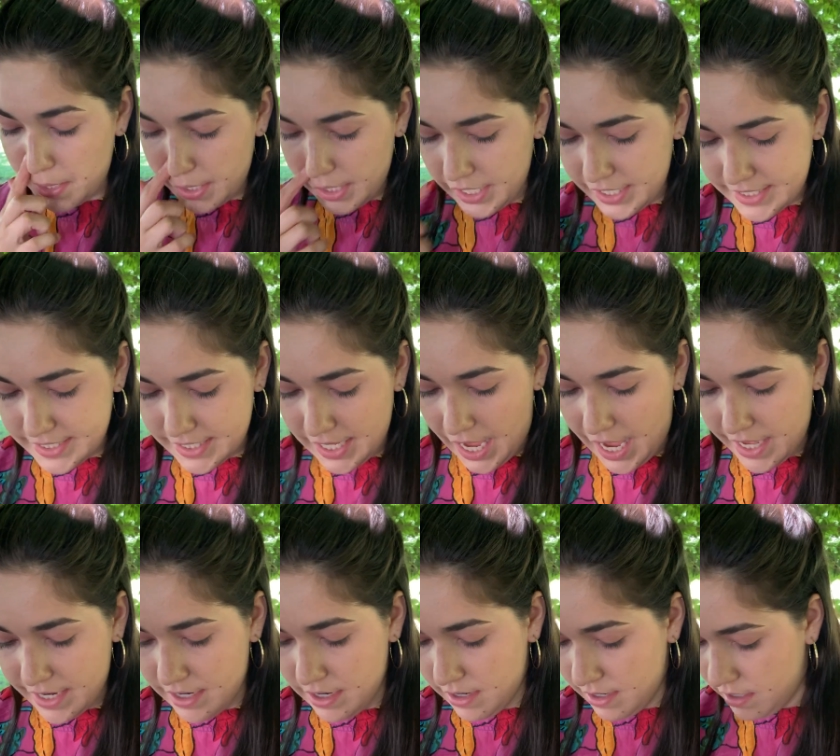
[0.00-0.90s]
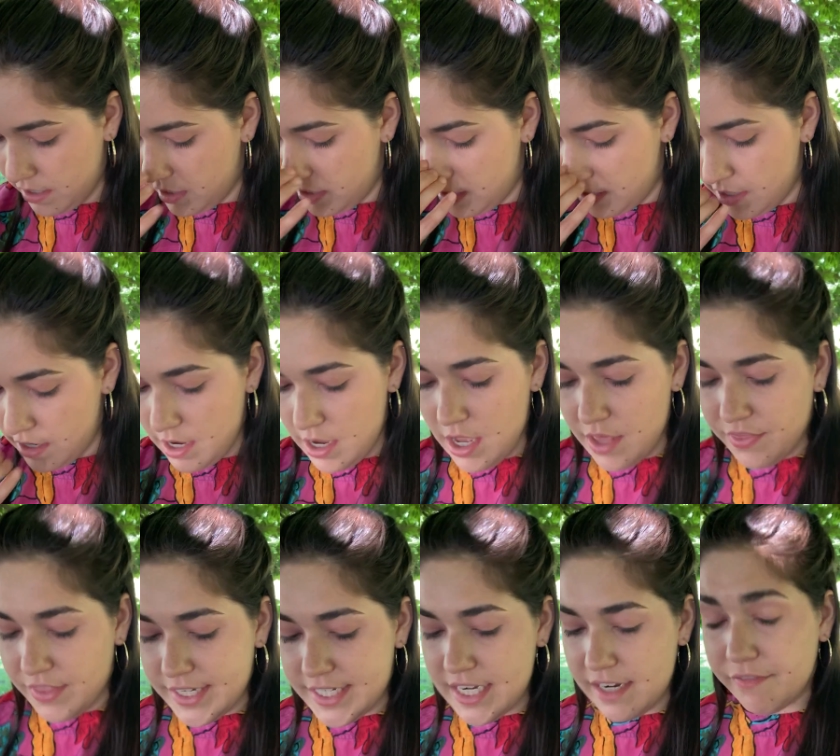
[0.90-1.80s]
He said,
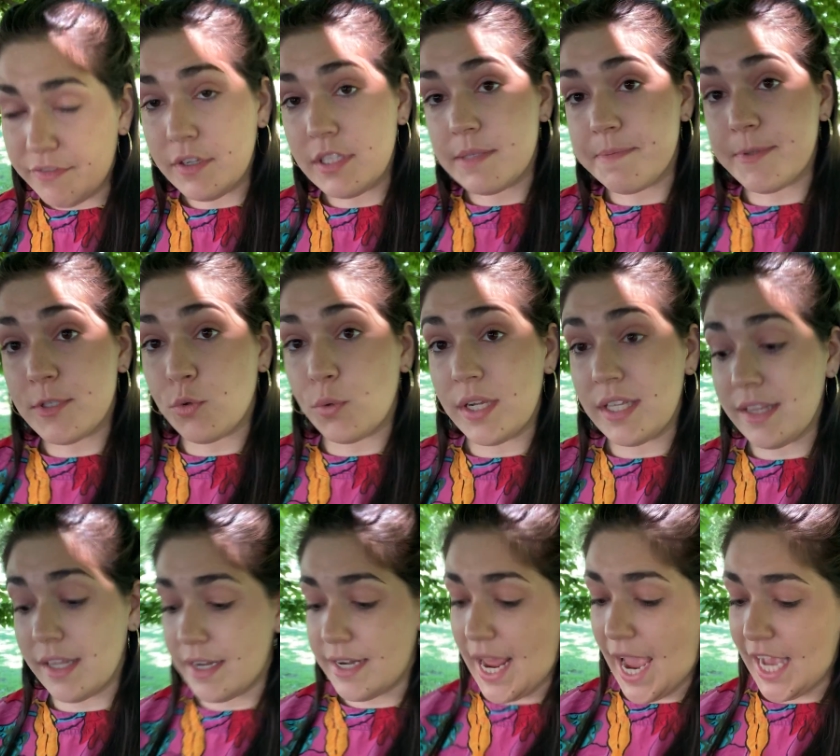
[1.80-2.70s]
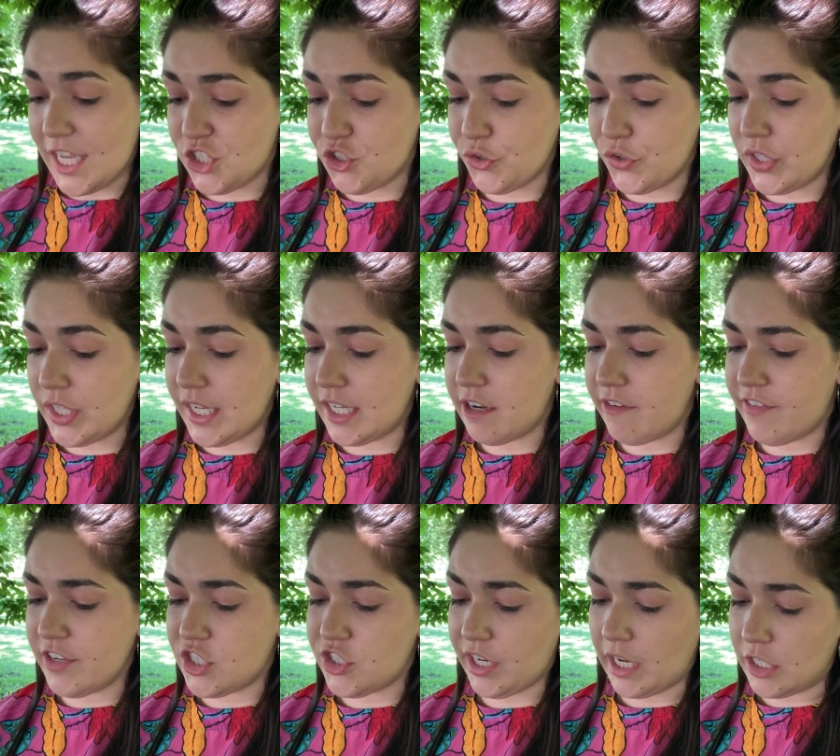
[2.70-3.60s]
the difference between the natural
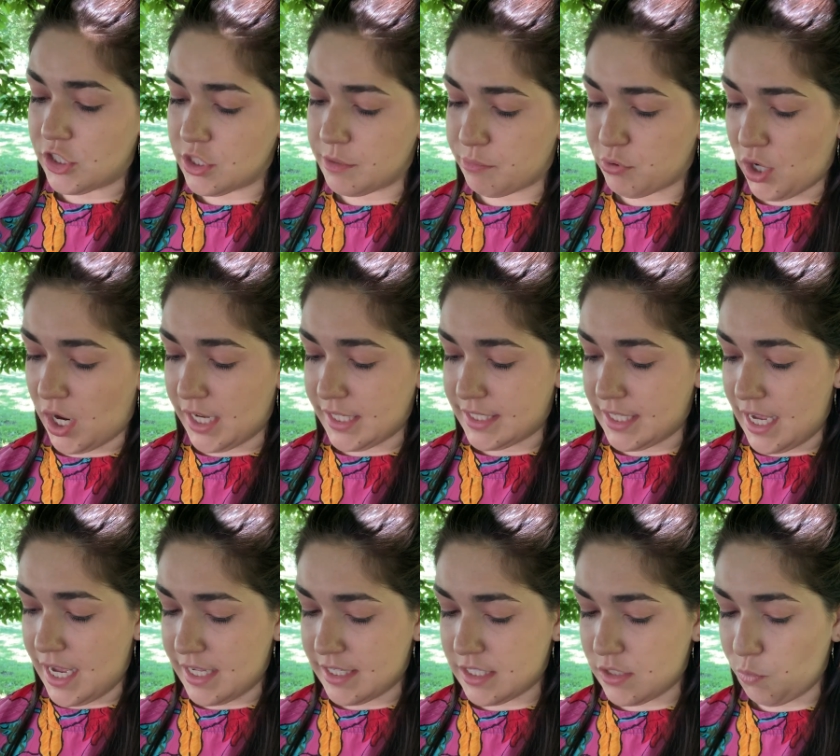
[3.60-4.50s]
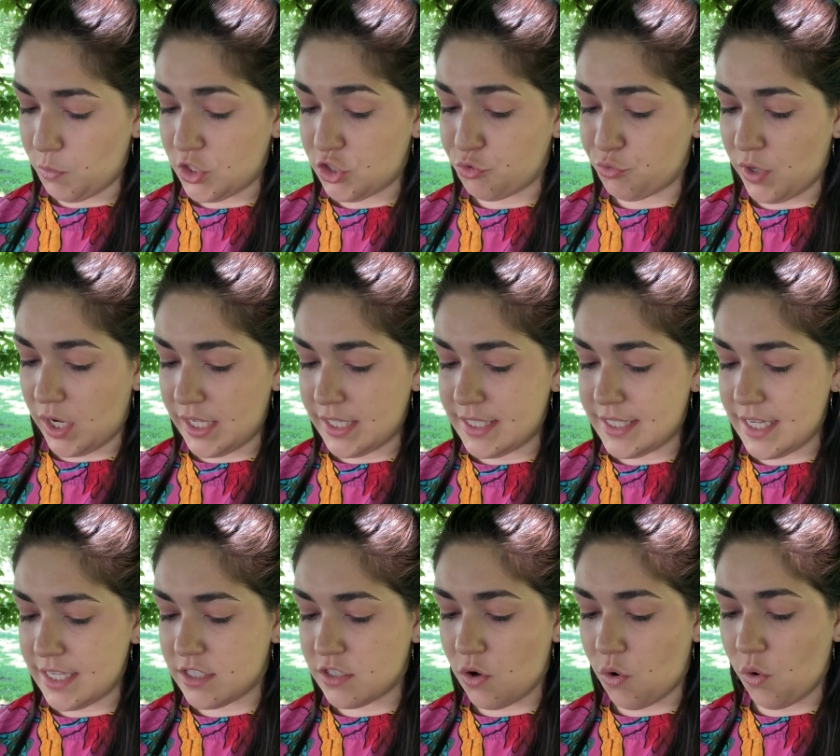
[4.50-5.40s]
individuation process, which runs
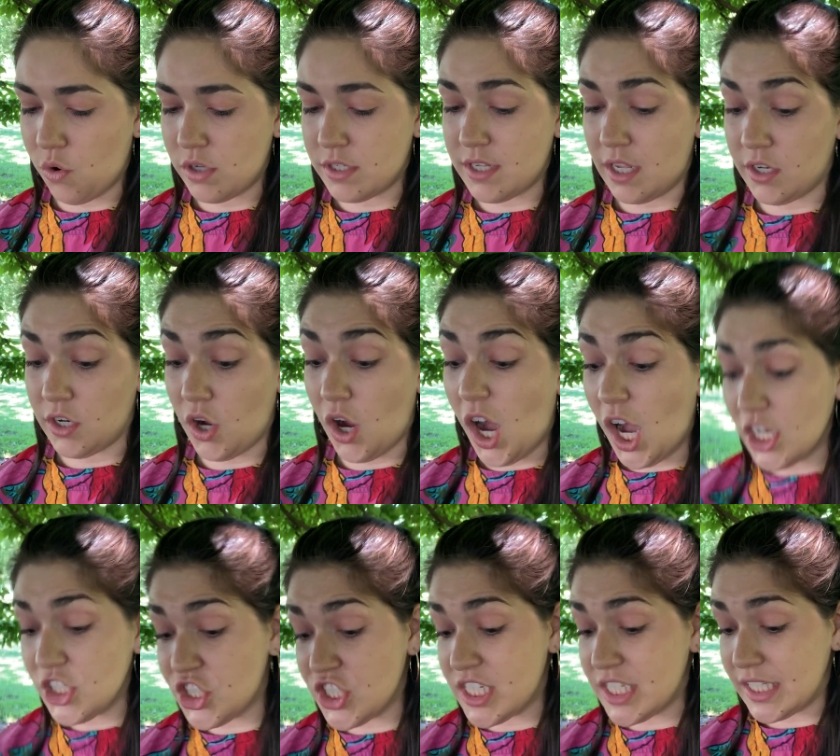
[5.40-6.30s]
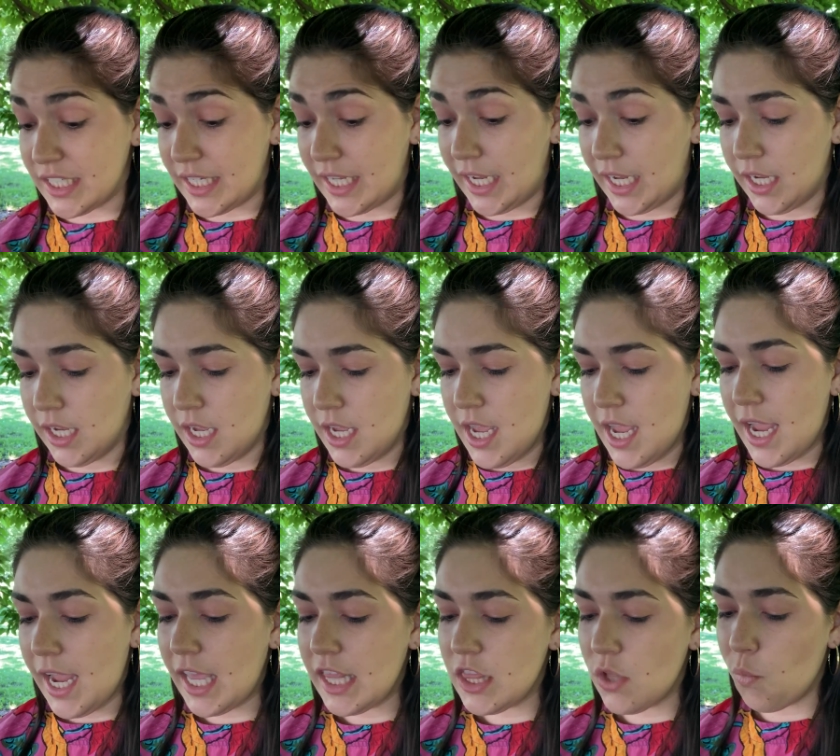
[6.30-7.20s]
its course unconsciously,
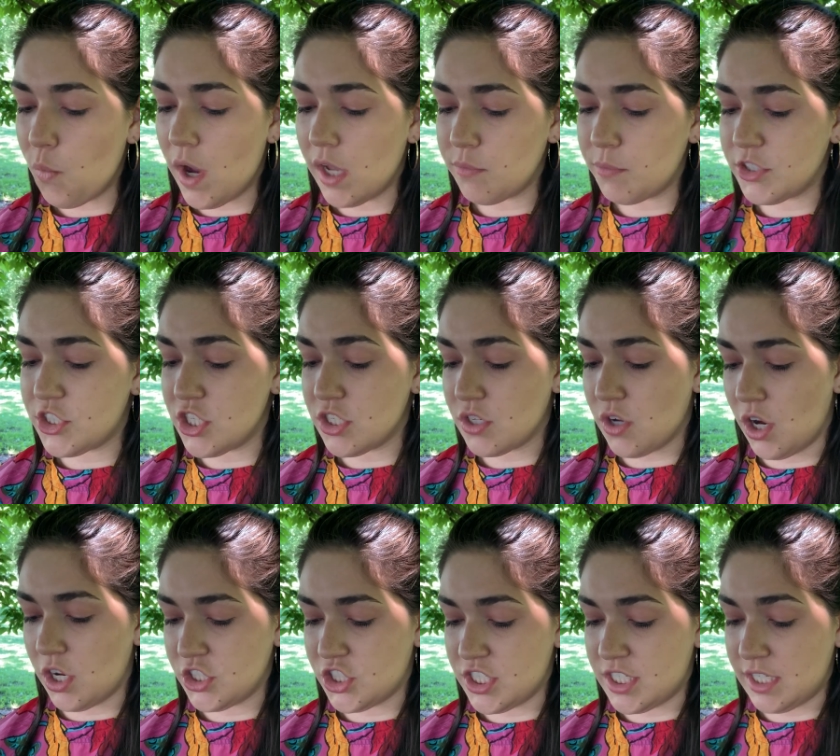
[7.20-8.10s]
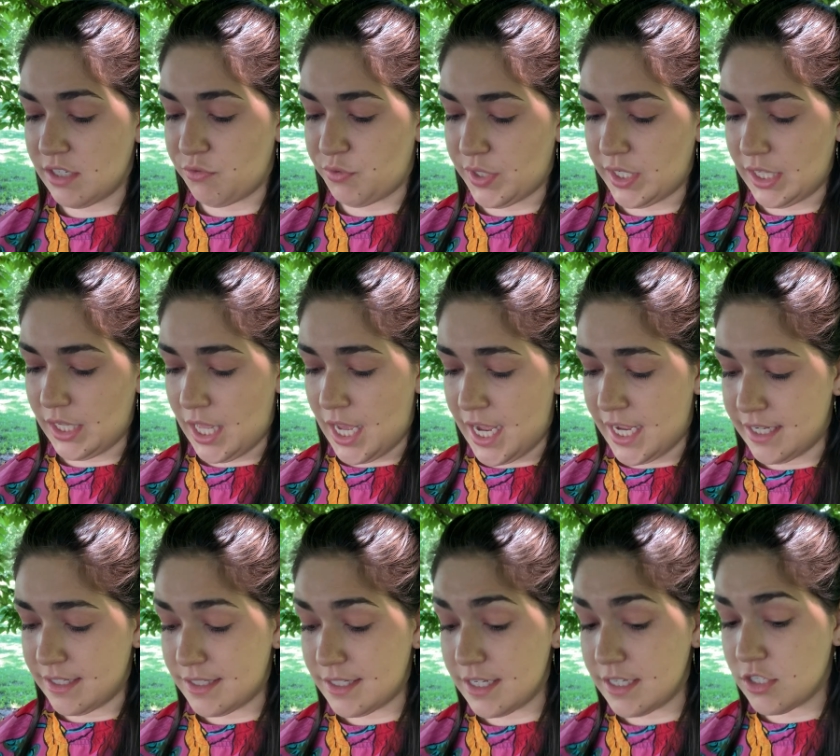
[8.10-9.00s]
and the one which is consciously
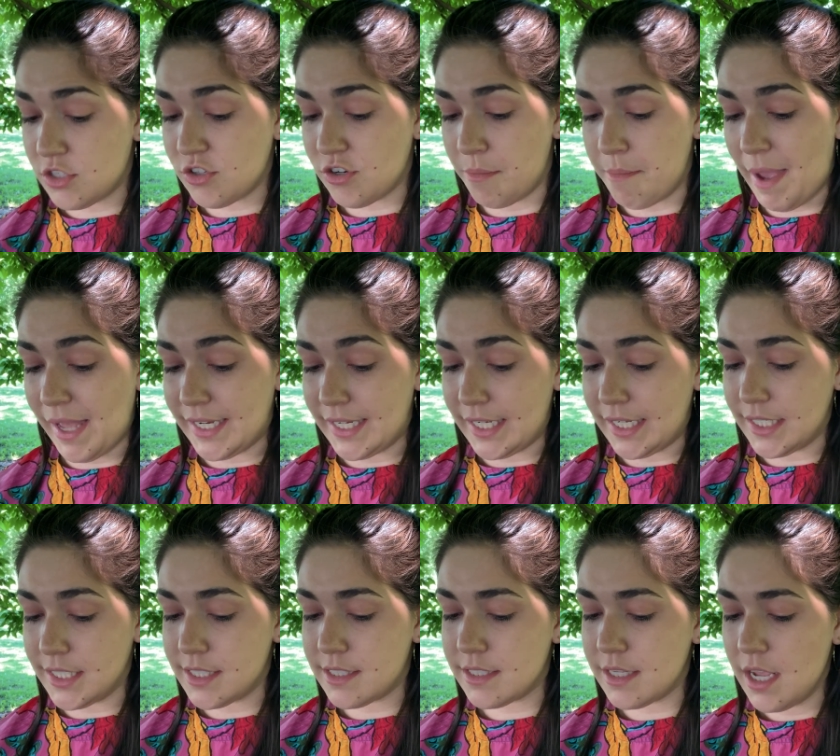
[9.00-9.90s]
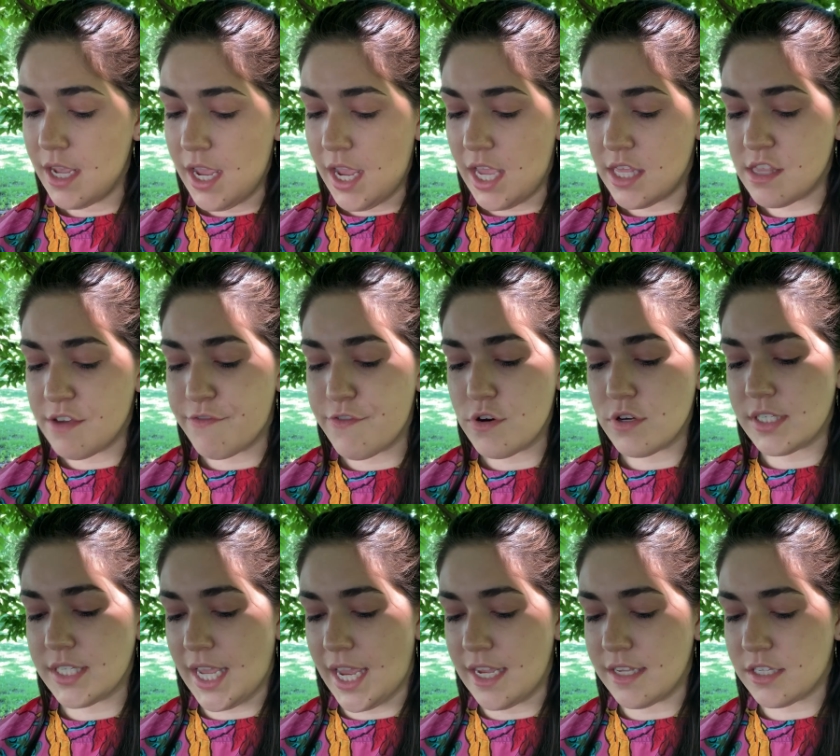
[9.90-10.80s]
realized is tremendous. In the
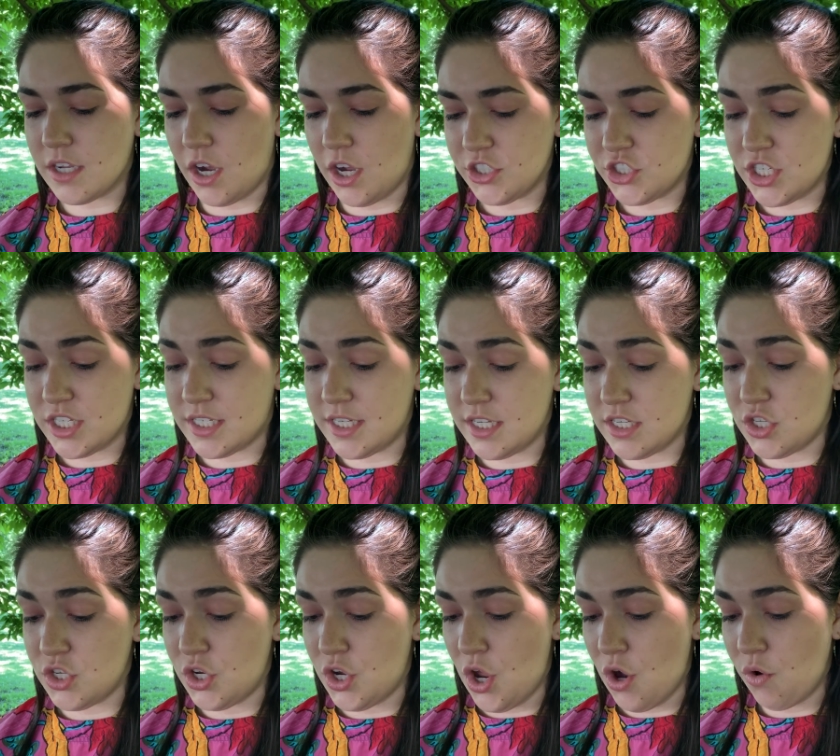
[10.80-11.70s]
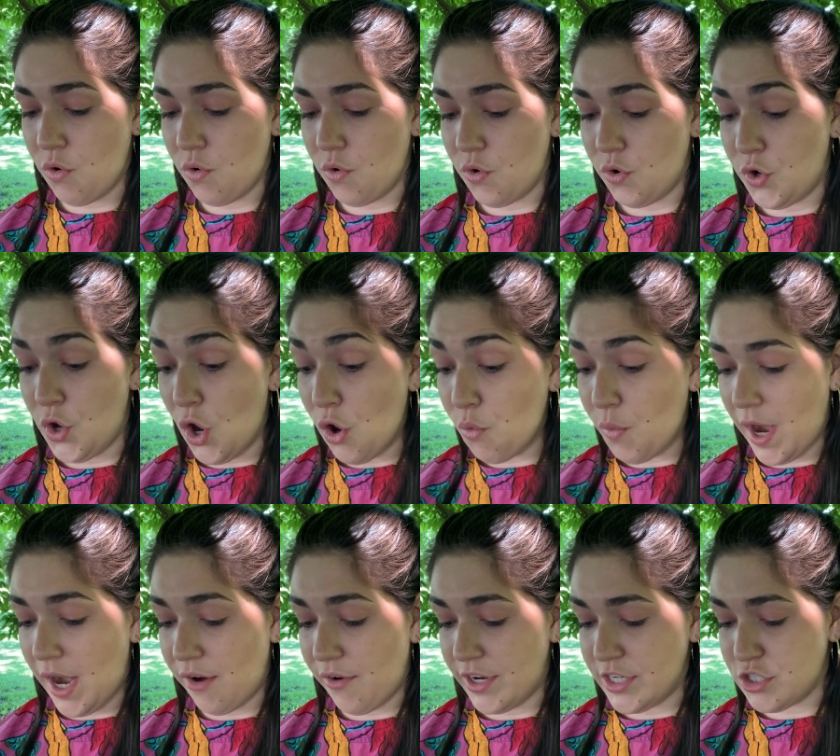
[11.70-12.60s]
first case, consciousness no, nowhere